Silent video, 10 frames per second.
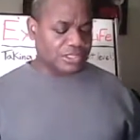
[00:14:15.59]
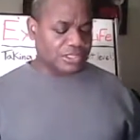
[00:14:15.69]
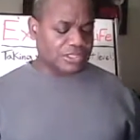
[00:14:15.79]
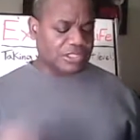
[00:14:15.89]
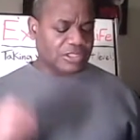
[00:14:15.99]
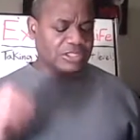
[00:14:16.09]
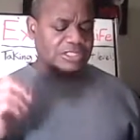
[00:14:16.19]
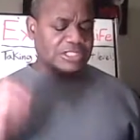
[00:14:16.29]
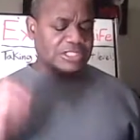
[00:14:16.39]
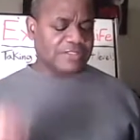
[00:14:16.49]
Let others
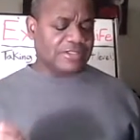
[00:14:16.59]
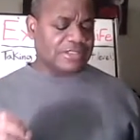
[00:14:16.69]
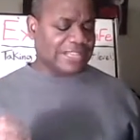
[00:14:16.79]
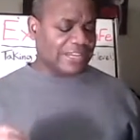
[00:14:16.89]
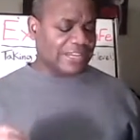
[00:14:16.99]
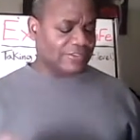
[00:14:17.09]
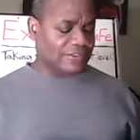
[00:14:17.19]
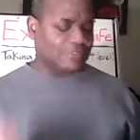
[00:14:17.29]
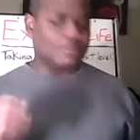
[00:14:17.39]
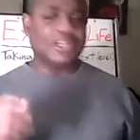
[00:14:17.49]
live a life of
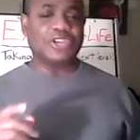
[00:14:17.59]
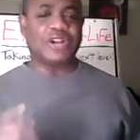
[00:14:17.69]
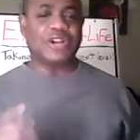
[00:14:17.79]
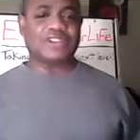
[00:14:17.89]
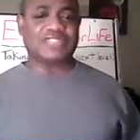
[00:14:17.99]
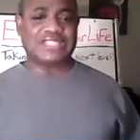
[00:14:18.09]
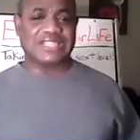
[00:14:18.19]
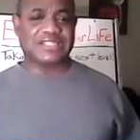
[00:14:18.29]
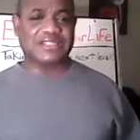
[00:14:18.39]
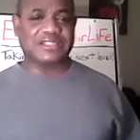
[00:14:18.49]

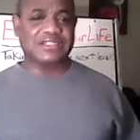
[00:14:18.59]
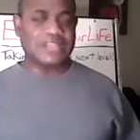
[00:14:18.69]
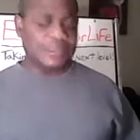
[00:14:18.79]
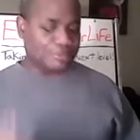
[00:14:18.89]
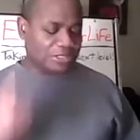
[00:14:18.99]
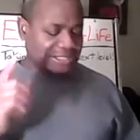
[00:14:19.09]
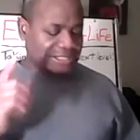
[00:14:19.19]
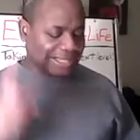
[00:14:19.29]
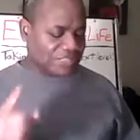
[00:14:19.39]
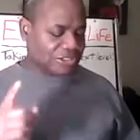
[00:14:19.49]
mediocrity, but
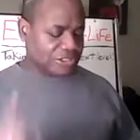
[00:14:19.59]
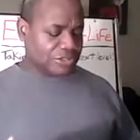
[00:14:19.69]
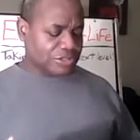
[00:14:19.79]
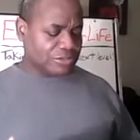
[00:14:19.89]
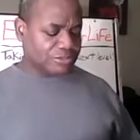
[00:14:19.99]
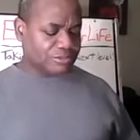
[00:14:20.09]
not you.